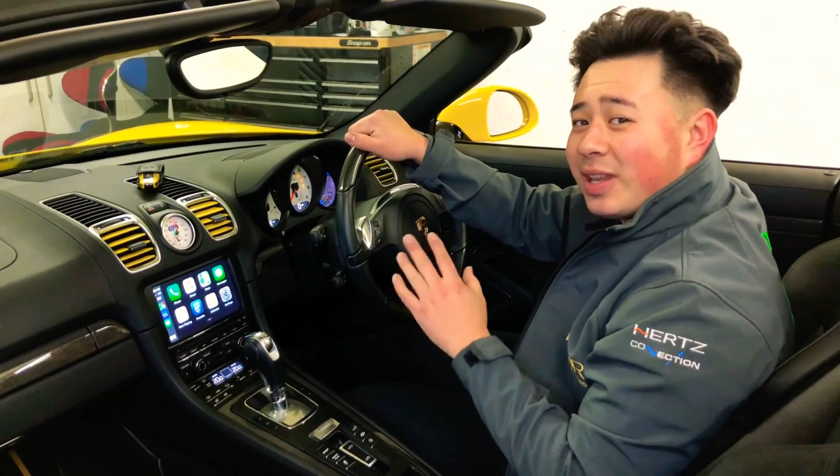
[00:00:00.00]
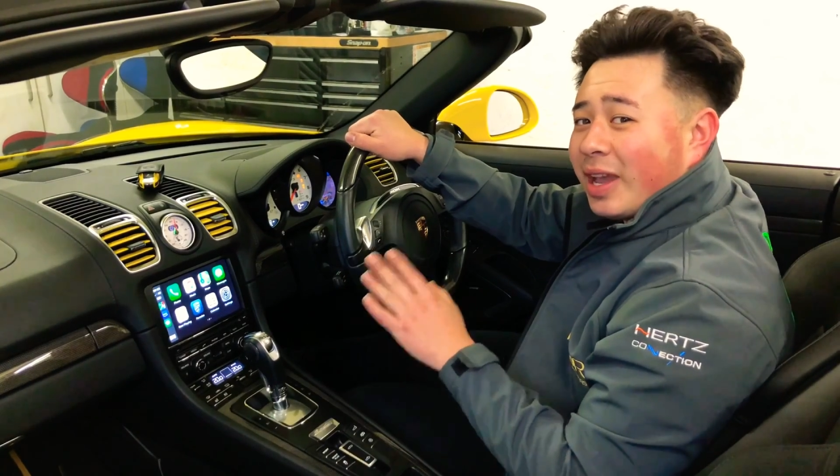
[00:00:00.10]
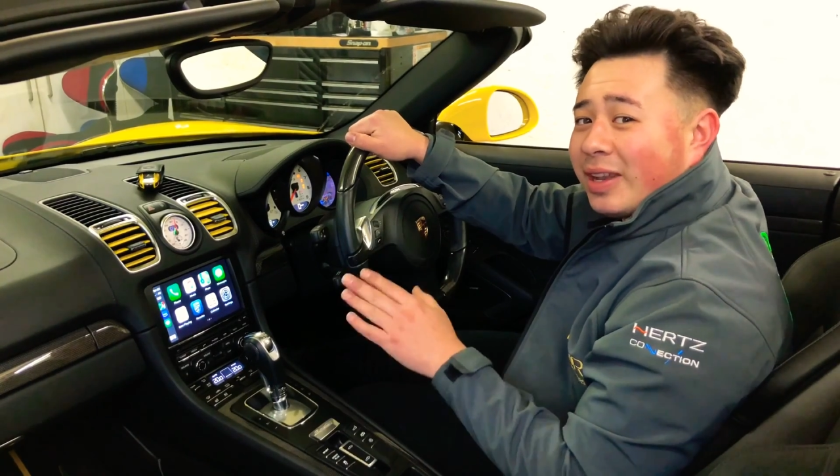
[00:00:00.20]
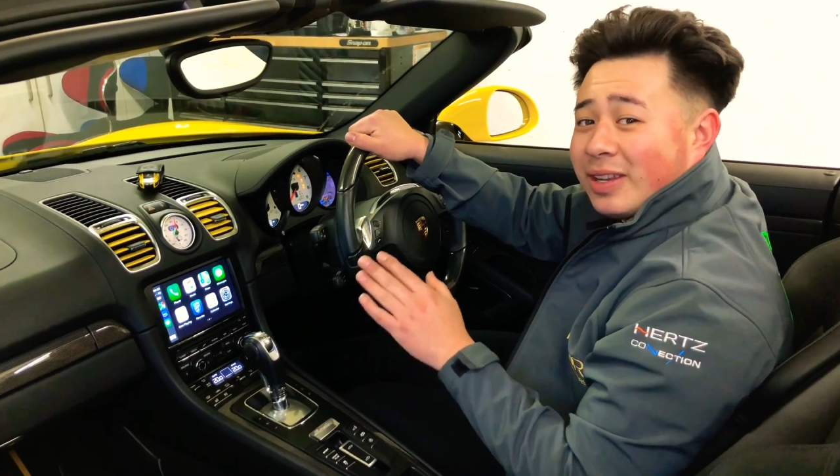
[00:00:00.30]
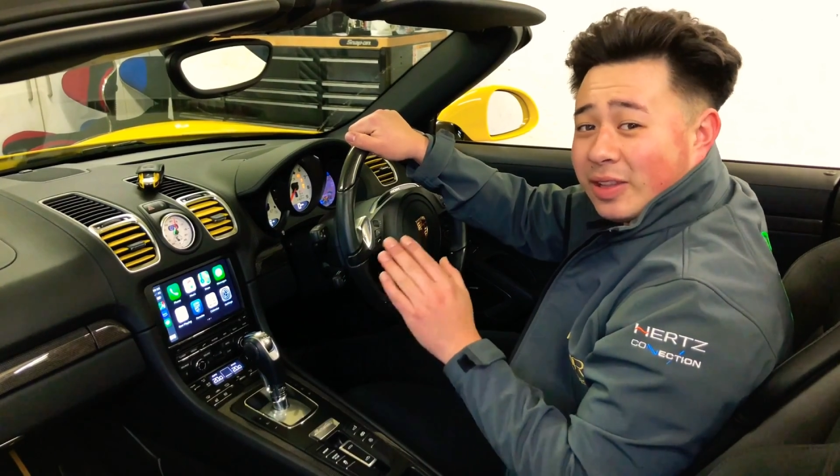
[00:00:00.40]

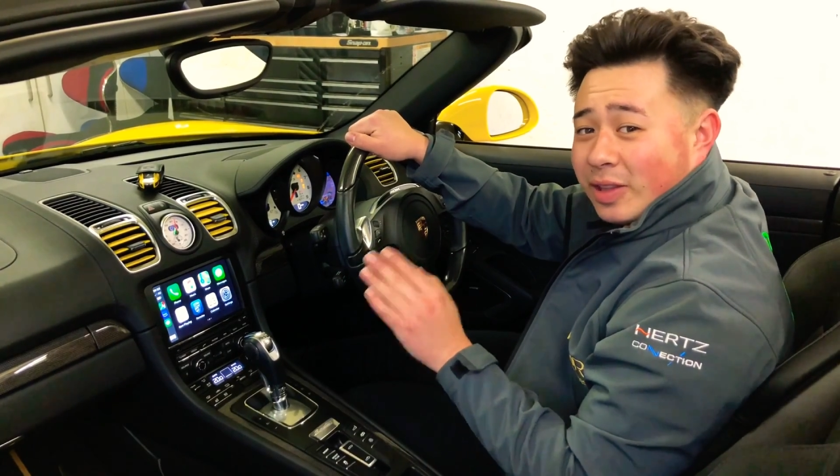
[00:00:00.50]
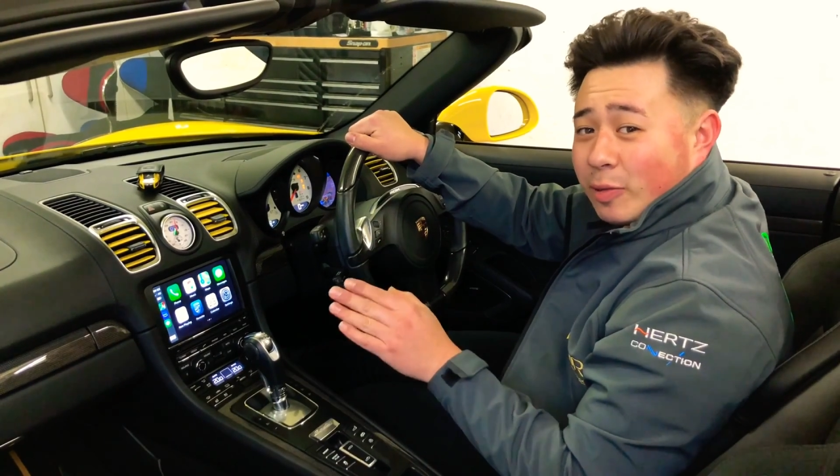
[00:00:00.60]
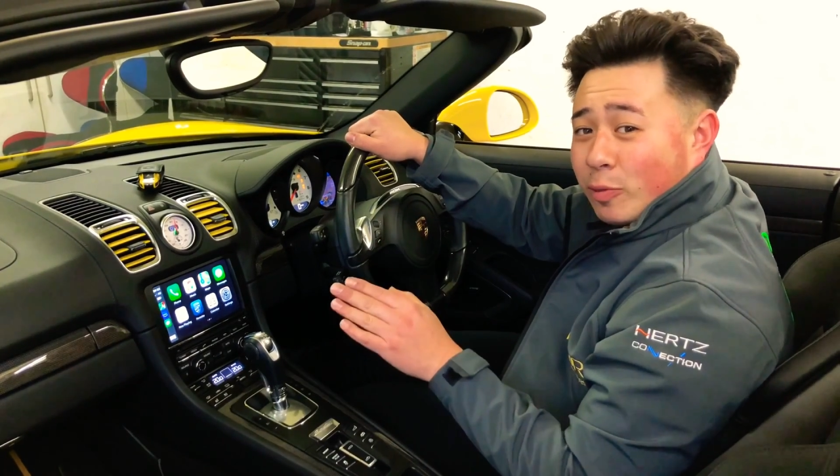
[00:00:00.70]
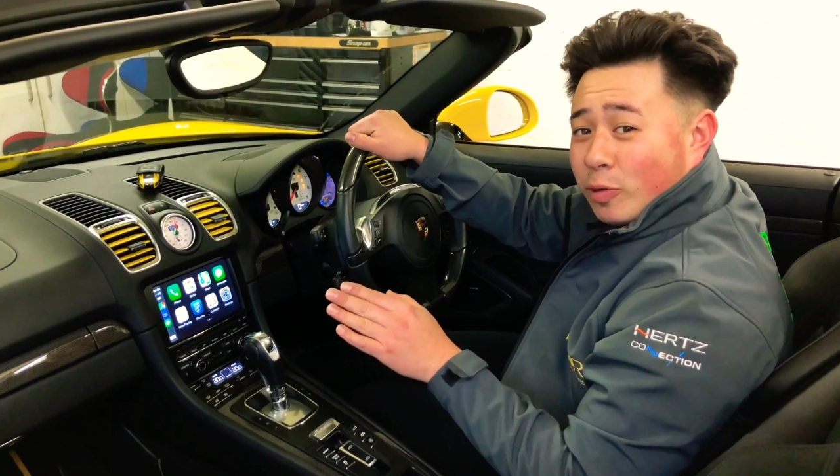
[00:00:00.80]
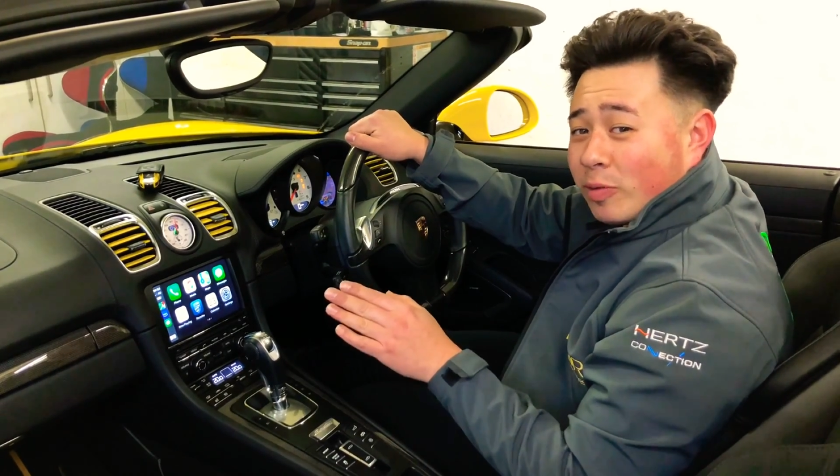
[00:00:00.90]
and it
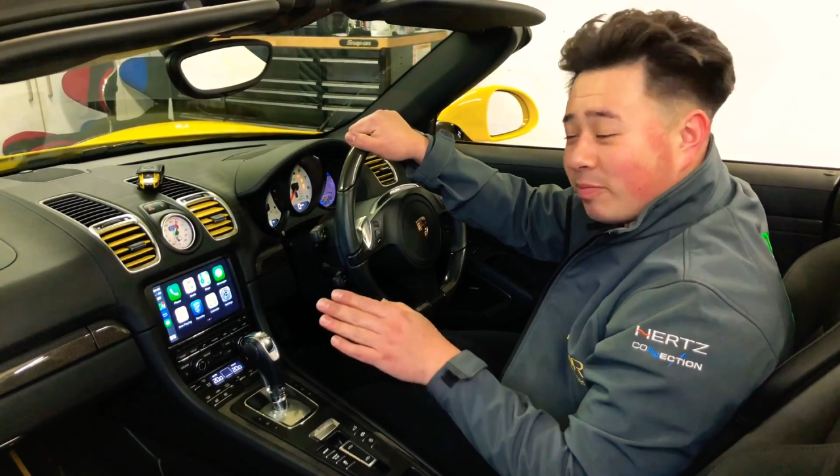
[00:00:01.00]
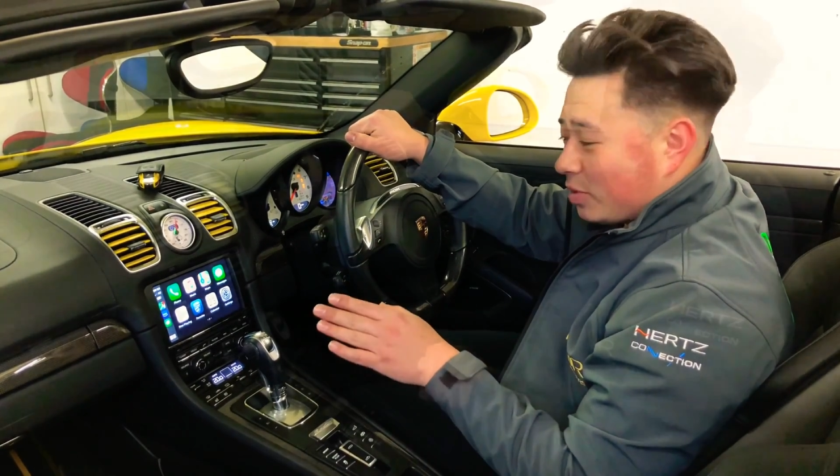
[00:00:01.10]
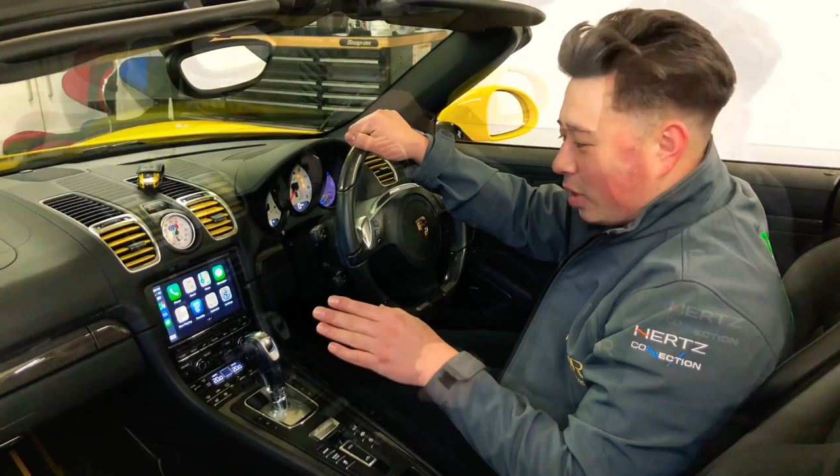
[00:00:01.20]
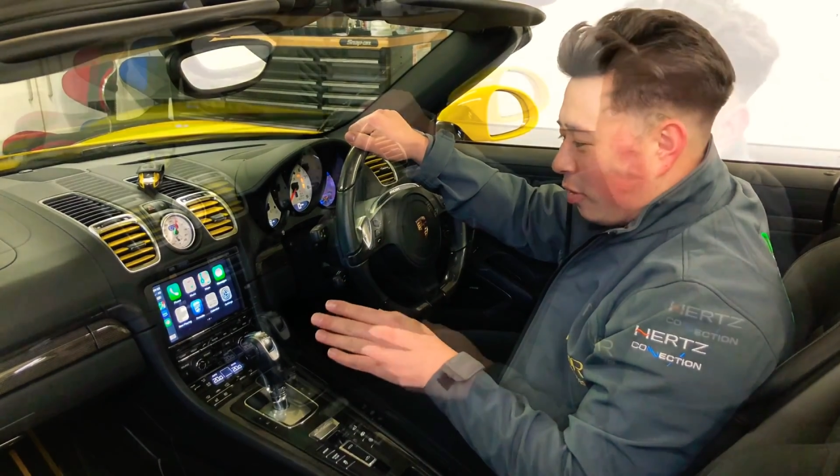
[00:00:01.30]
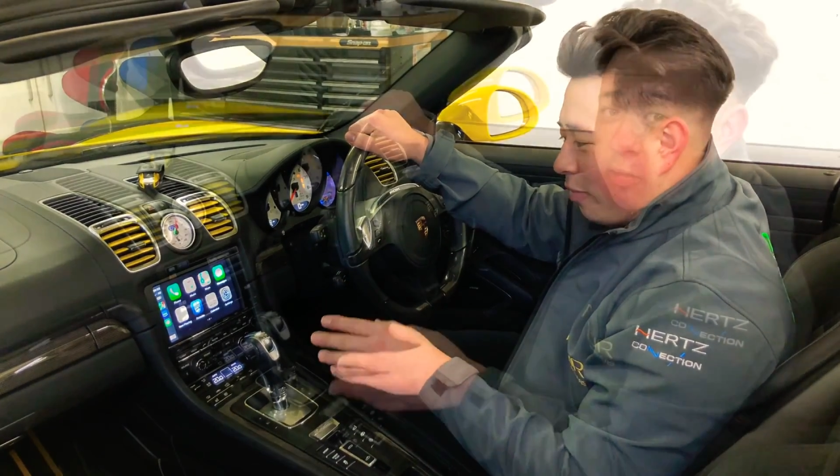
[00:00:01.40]
will turn off.